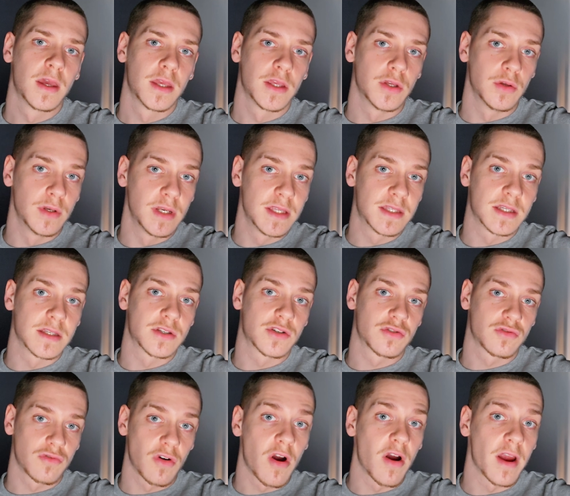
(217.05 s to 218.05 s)
you need to
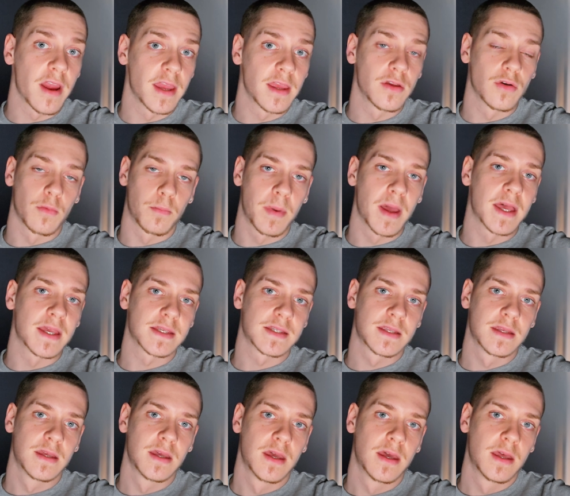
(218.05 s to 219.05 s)
try your best